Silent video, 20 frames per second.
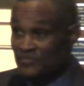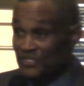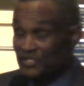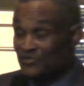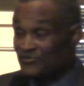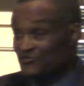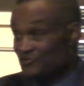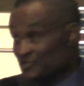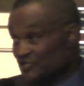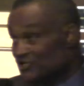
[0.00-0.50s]

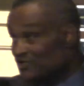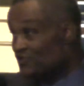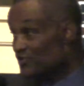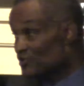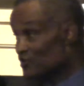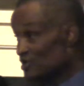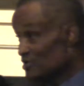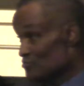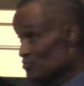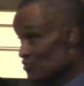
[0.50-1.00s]
his senior
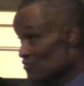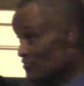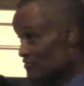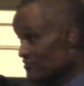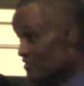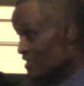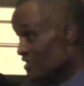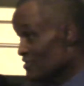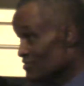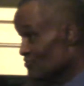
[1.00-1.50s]
year, he broke
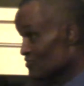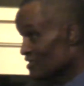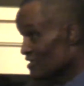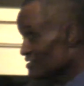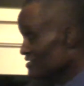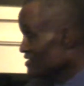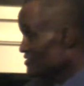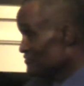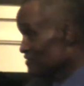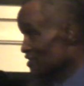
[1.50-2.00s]
his ankle,
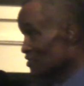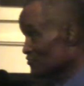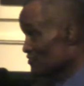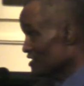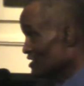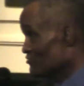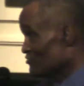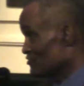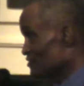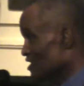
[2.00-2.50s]
and they
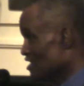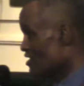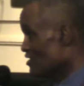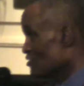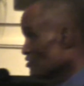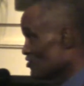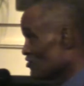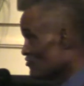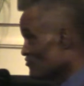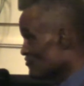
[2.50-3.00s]
thought that was
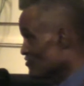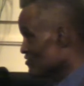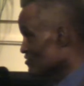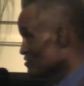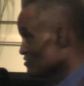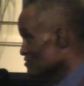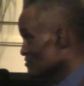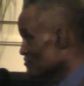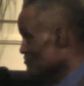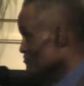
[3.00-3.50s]
all over.
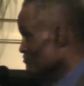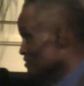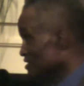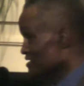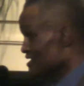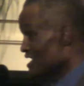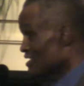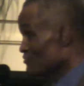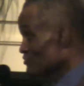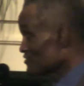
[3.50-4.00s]

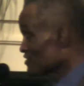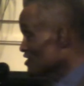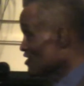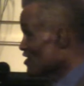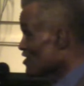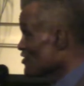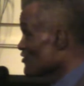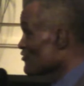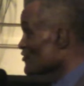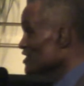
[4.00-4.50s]
But now with
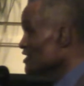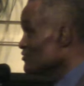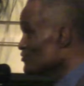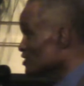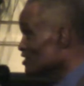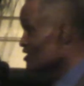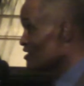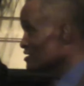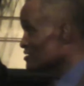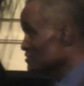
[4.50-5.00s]
Carl
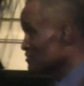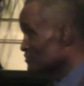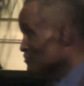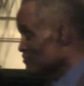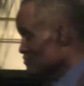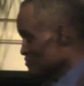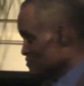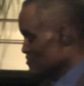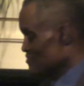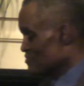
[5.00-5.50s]
Greenwood,
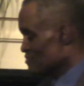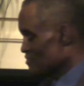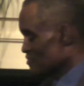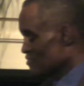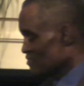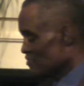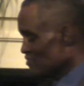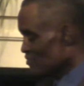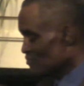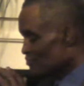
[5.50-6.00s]

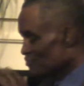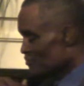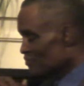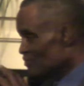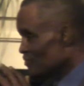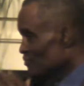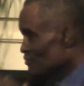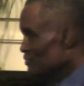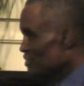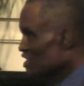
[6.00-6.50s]

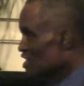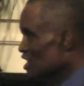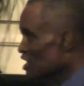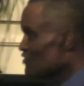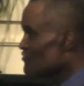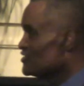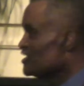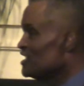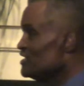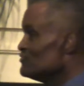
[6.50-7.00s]

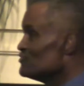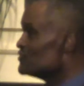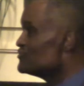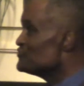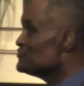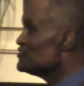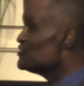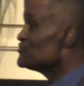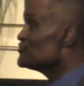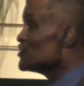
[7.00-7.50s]
because he
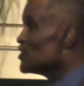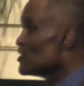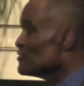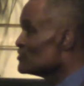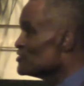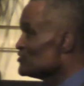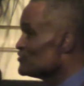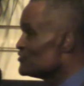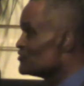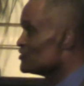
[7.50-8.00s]
was
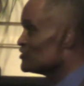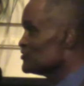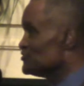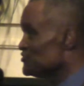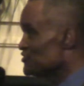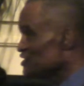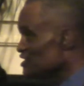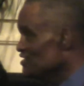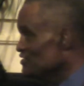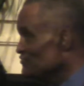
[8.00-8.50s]
determined to
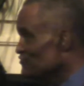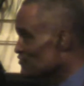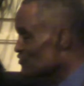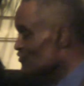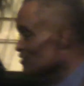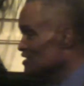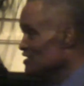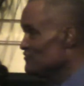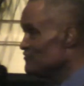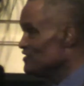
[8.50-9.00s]
achieve,
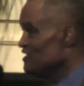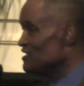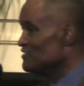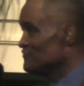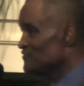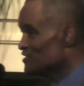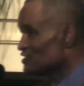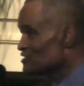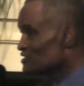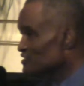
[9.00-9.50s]
so he
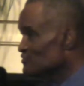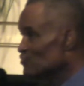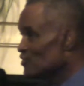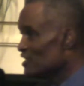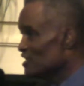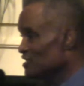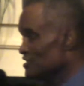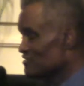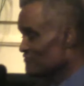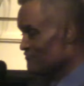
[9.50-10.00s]
eventually
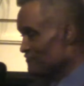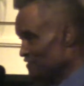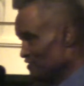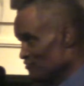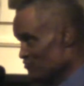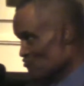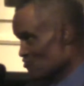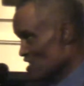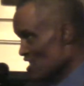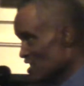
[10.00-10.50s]
went in the
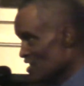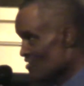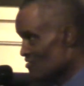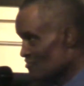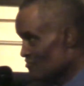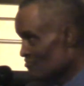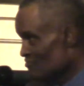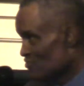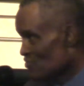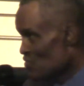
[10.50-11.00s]
5th
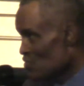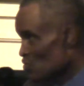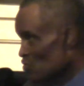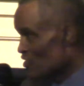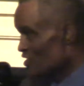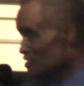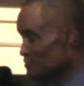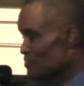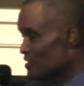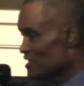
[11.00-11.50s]
round,
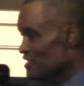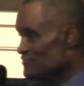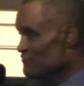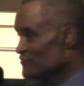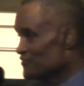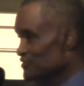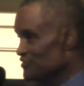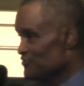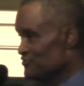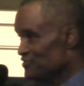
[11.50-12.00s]
where he
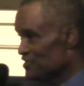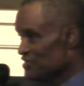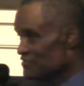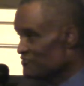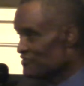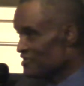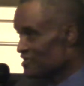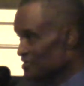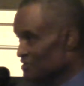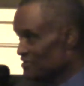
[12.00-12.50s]
played for the
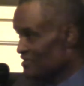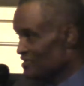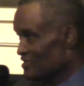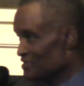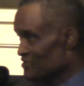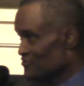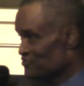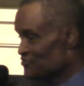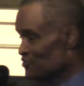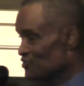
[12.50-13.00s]
Jets
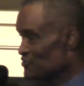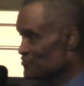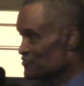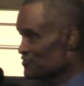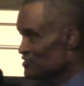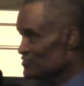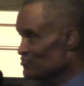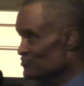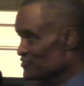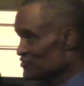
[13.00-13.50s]
in a short
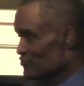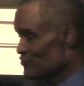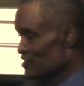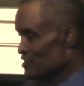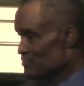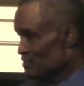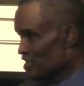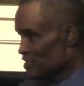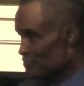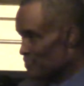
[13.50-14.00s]
stint with the
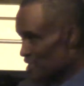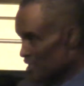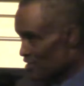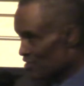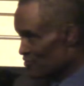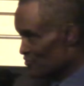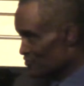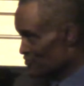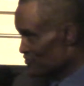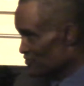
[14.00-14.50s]
Green Bay
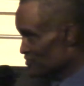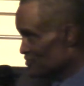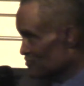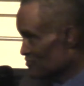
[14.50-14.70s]
Packers.